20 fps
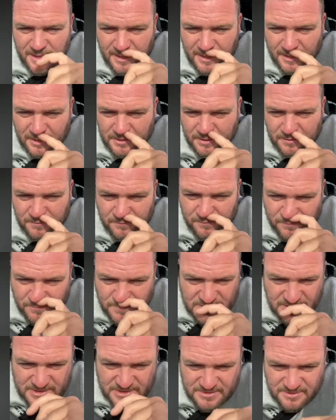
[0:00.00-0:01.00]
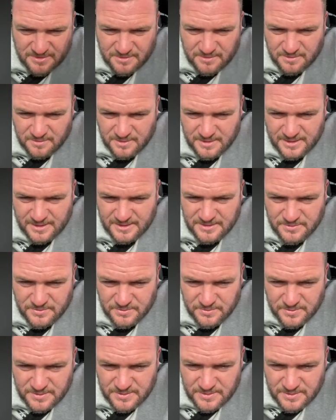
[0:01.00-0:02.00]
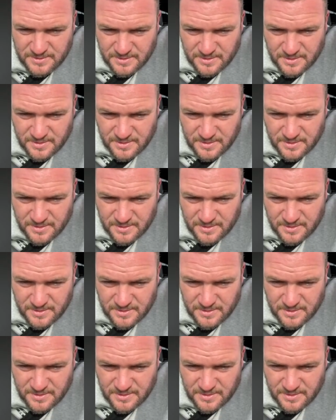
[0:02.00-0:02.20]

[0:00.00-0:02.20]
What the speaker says: Hello from Chester. Hi, how you doing?